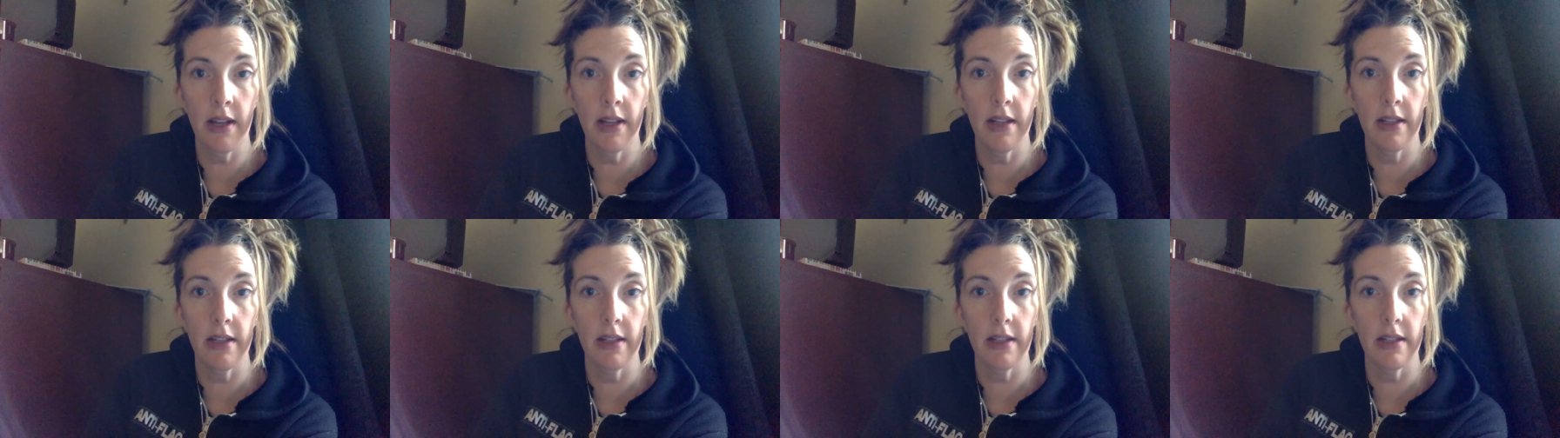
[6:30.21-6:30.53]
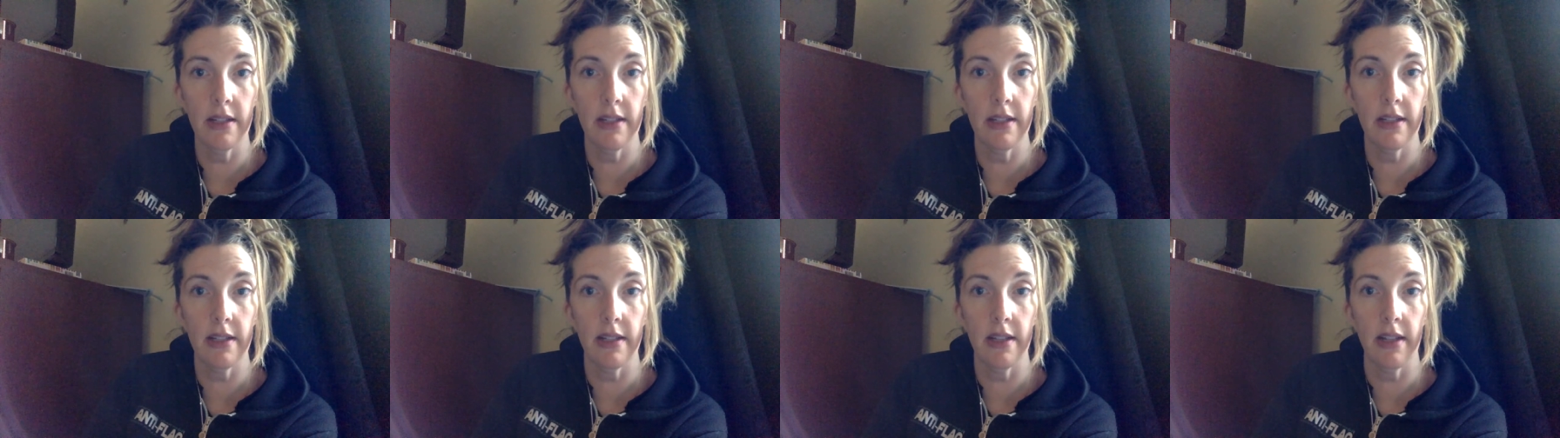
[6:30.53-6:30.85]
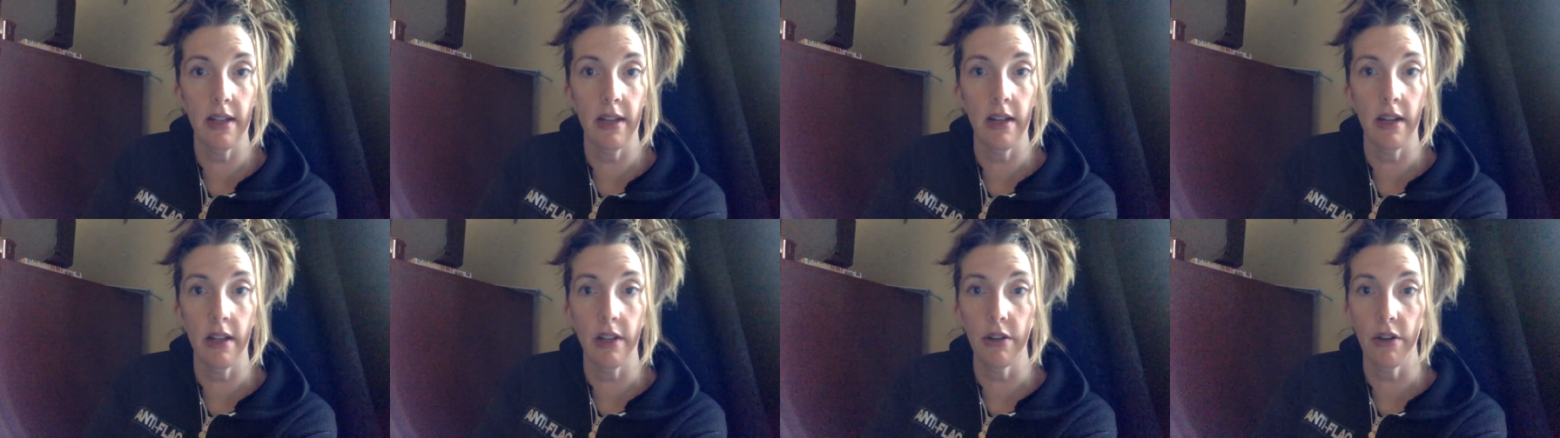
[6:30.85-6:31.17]
is
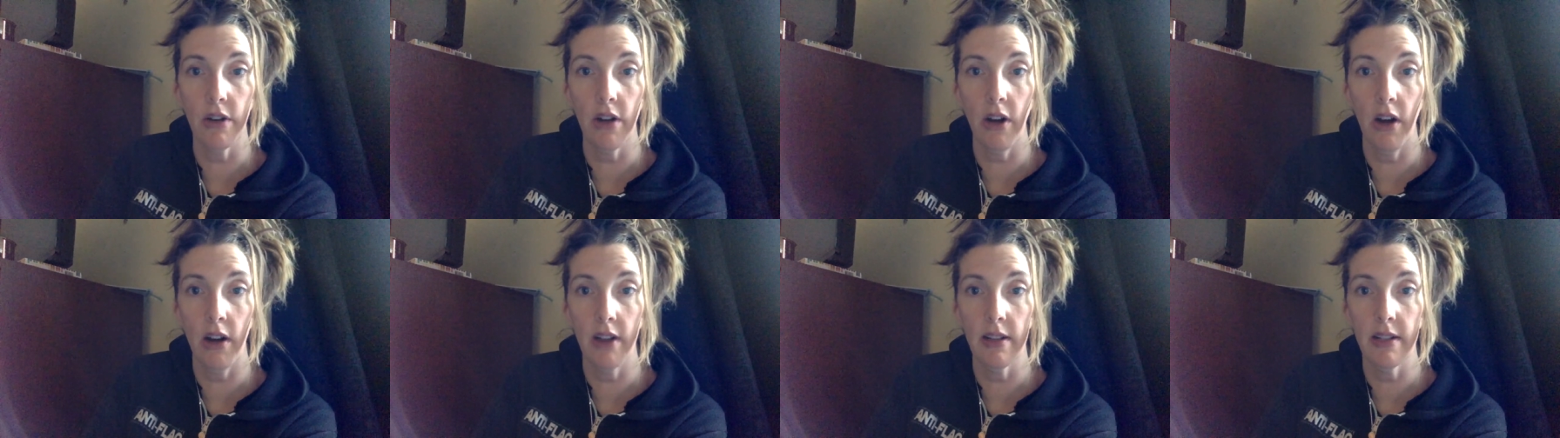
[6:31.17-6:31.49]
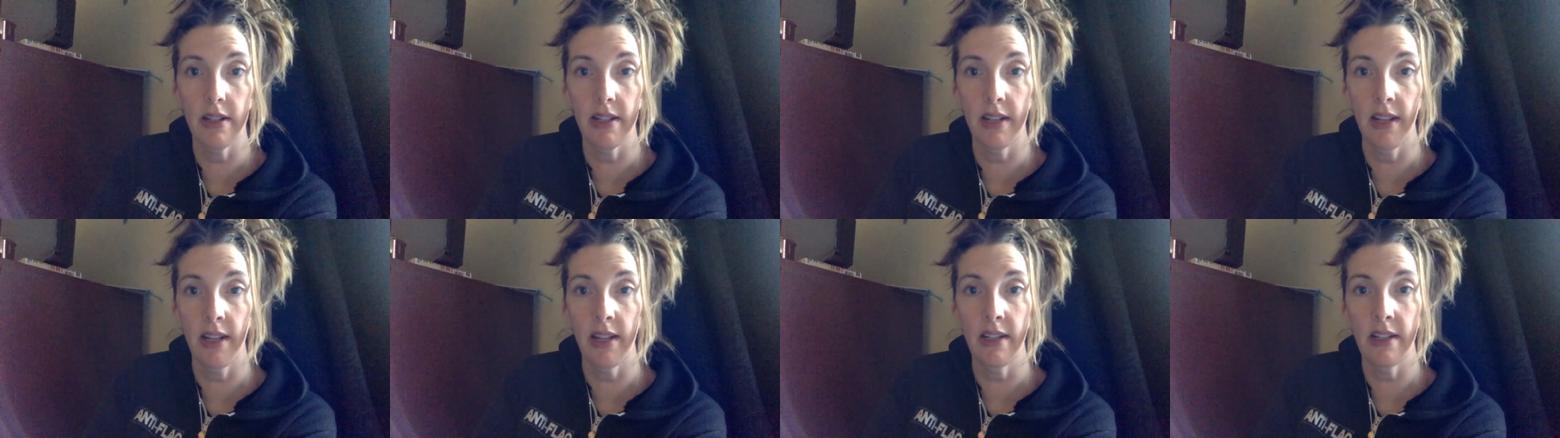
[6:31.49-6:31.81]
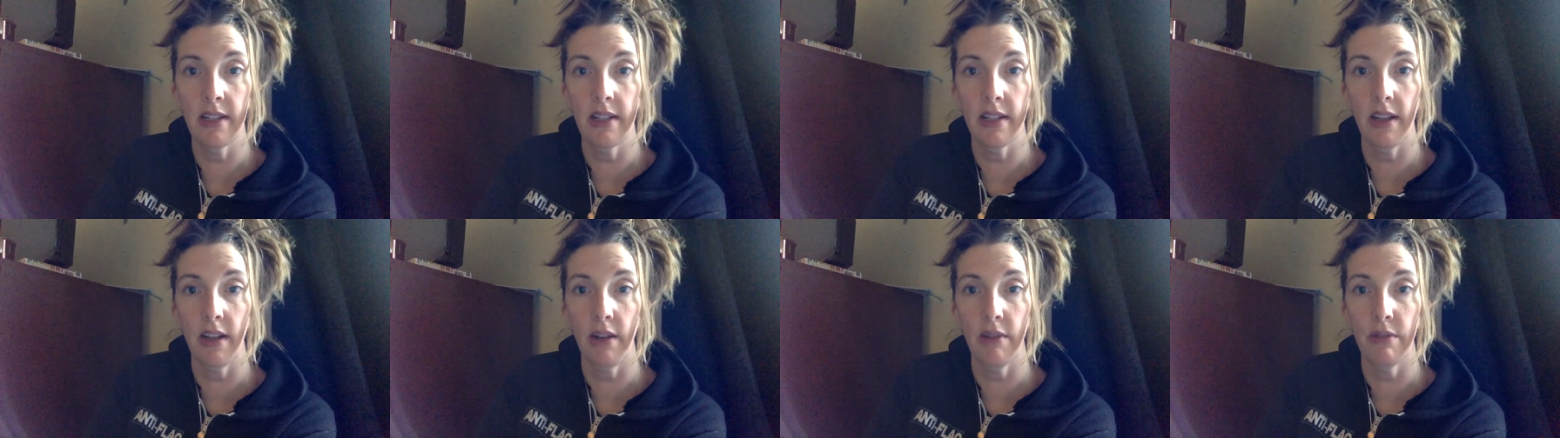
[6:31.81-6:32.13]
another godsend.
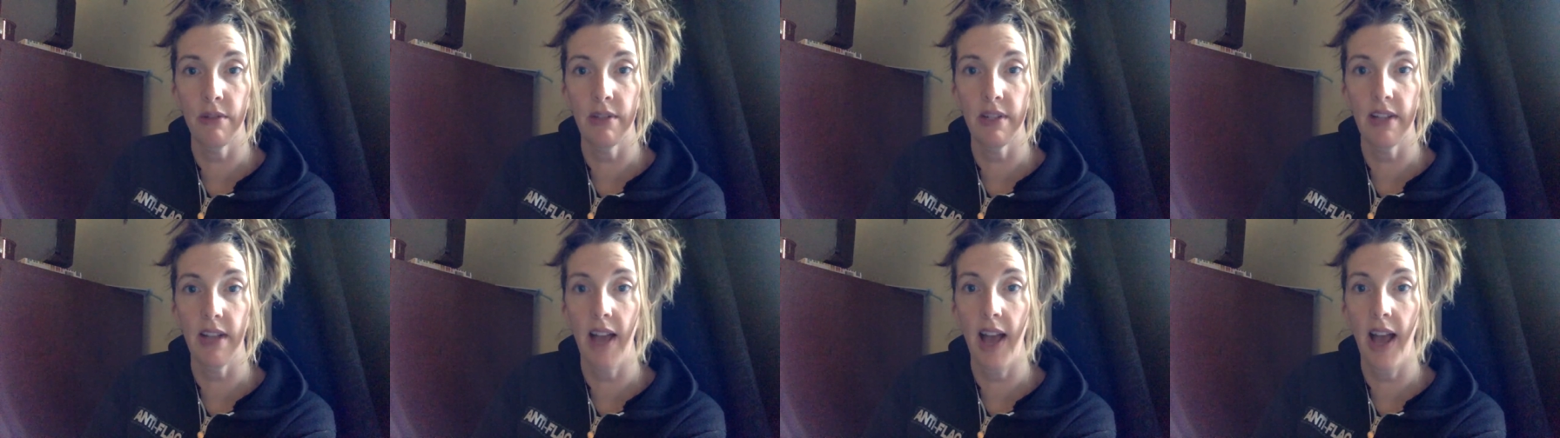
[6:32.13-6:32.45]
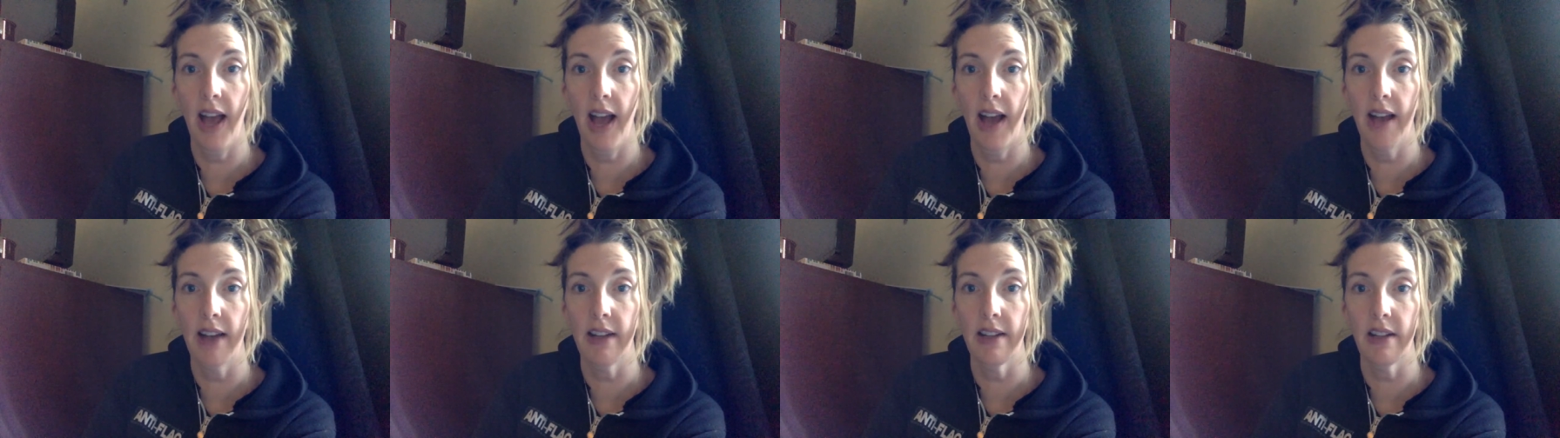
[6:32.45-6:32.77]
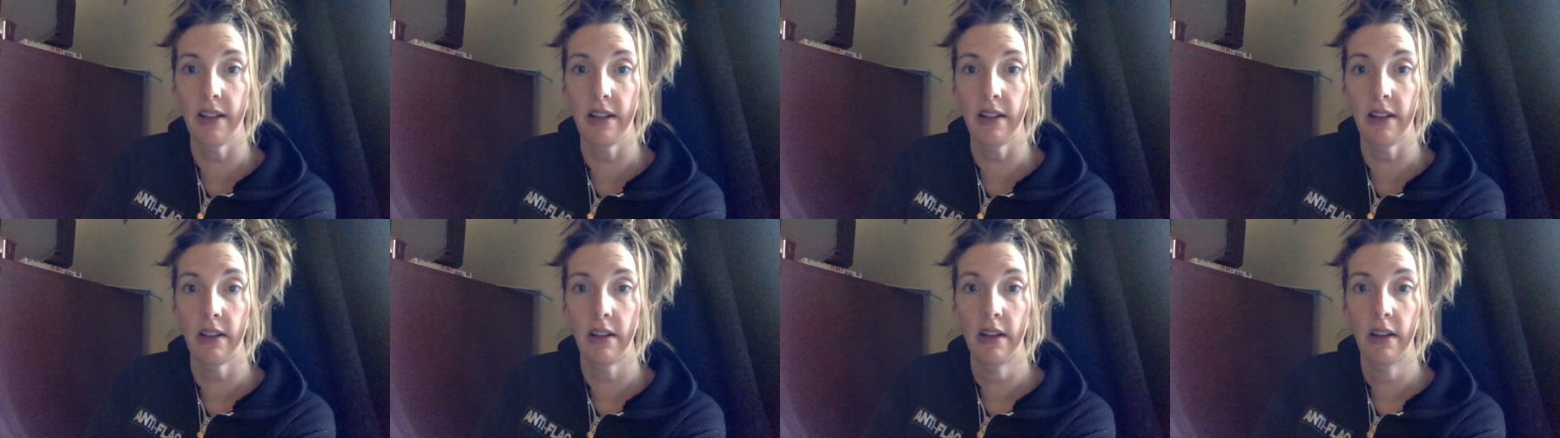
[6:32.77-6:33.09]
I was at
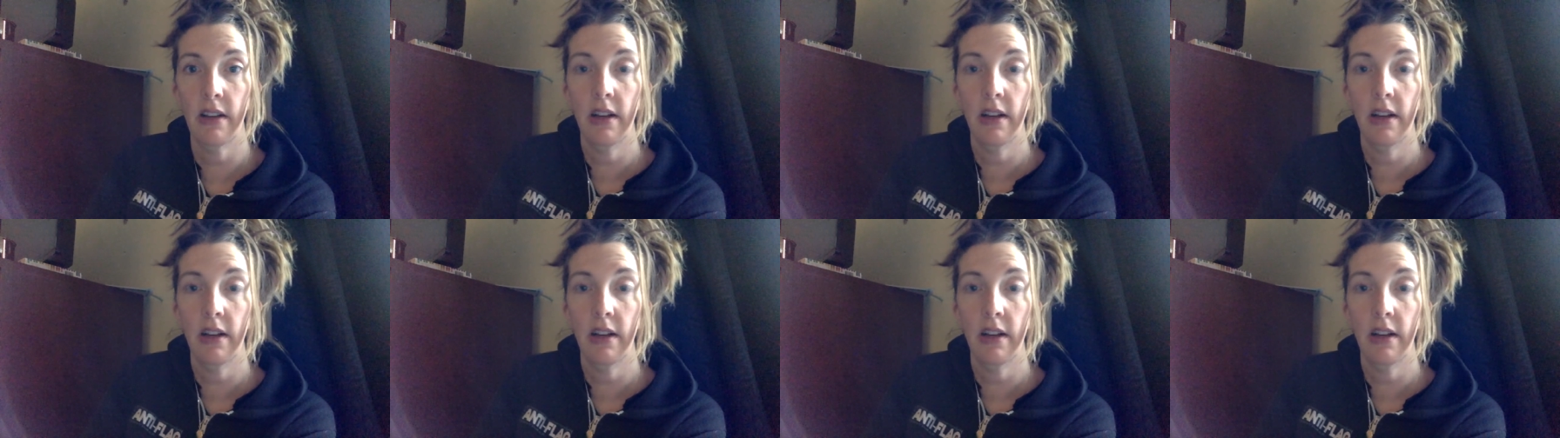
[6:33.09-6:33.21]
a